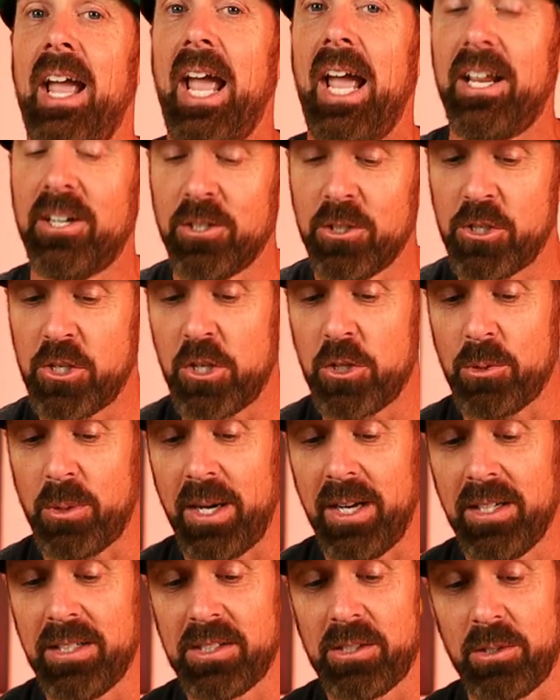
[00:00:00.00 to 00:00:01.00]
energy
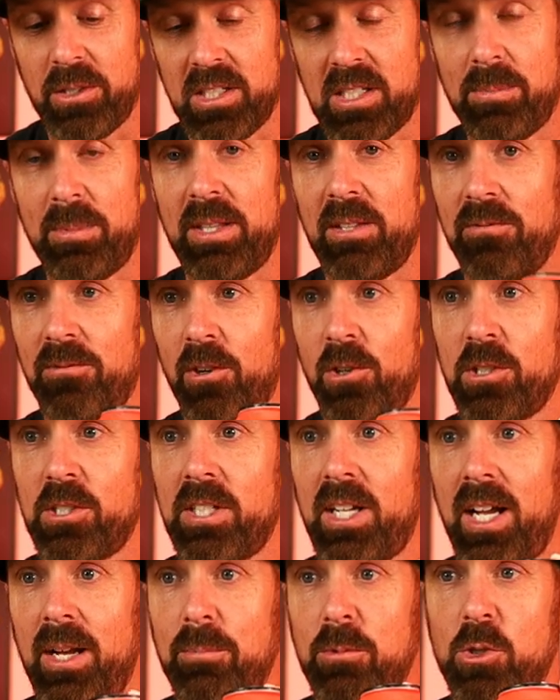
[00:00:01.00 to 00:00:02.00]
drink, so this will be the first
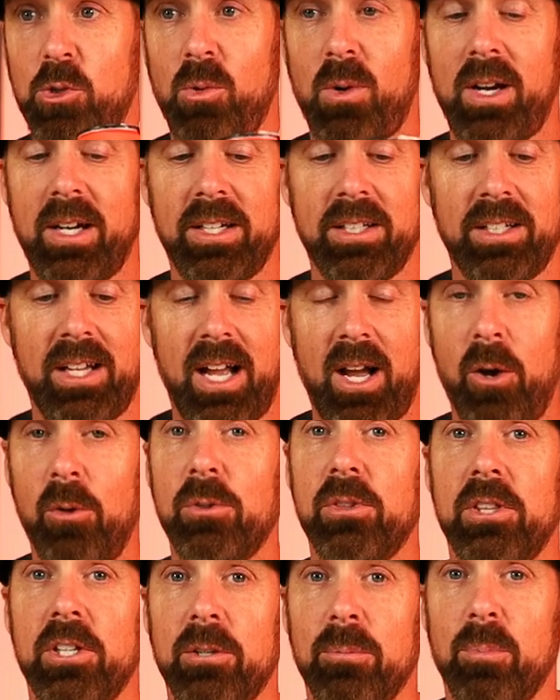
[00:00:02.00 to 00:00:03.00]
time trying
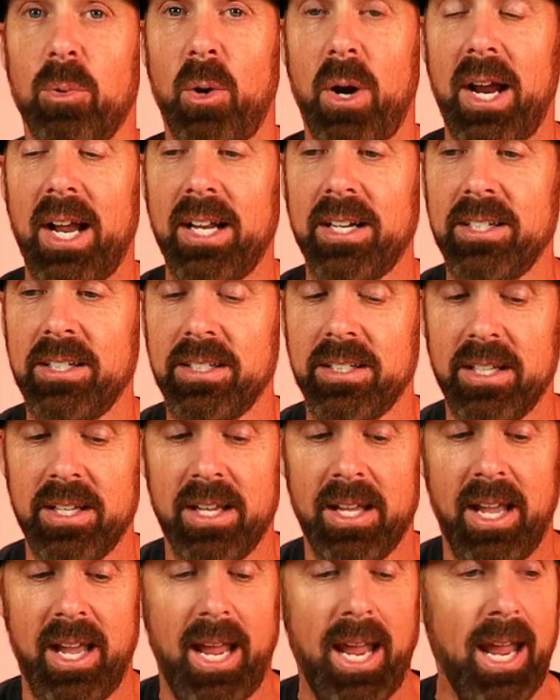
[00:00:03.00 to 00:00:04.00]
out their brand.
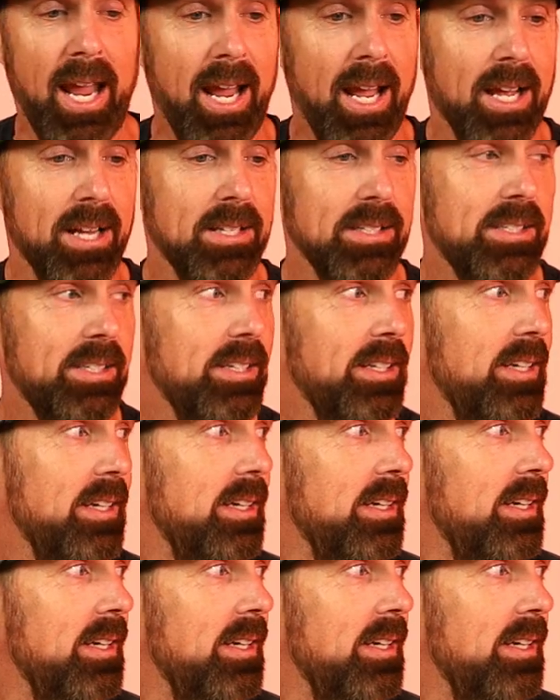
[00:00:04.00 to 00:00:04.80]
And